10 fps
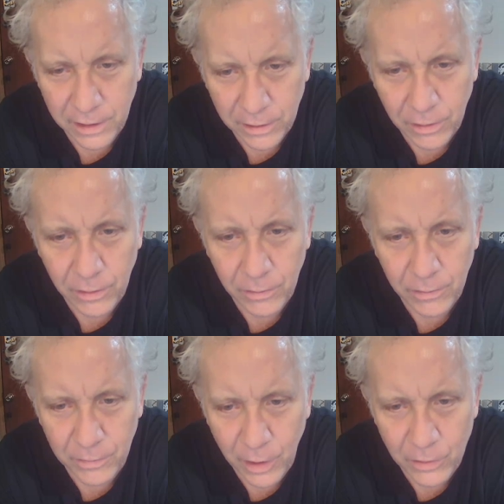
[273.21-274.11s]
to
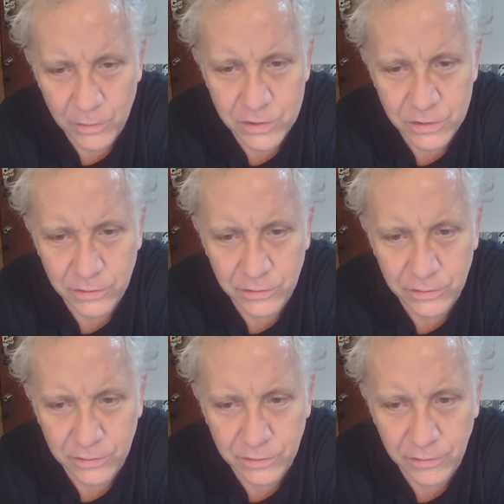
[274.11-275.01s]
their
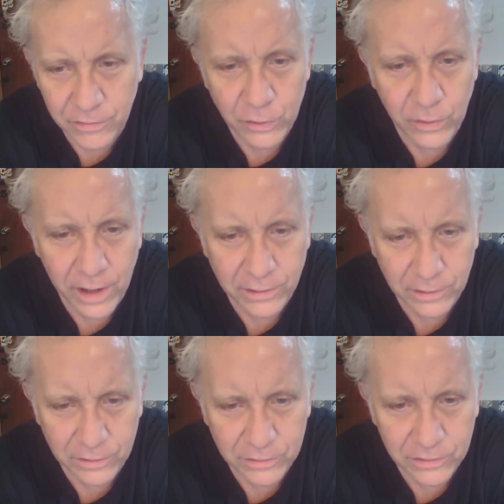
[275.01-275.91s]
notions of
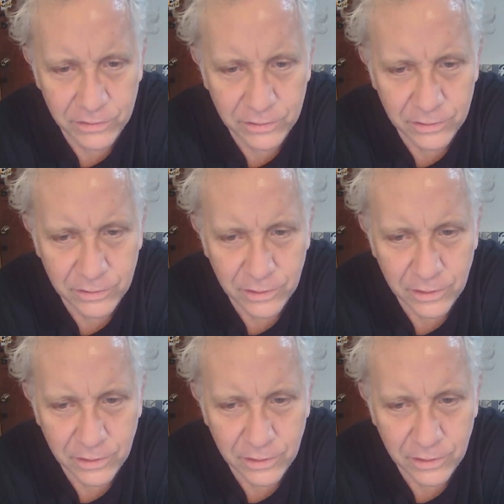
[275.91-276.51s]
correctness.